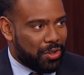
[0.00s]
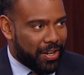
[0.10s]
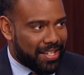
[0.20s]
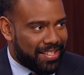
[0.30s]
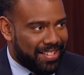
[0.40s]

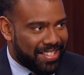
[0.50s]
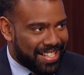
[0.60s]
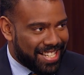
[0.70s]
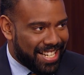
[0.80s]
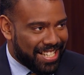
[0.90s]
choice
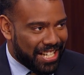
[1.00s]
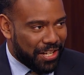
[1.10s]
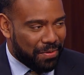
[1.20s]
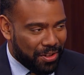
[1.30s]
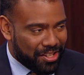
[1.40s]
Correct. since
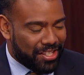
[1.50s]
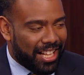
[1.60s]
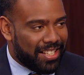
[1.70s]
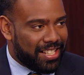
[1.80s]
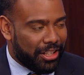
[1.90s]
1984. So tell us a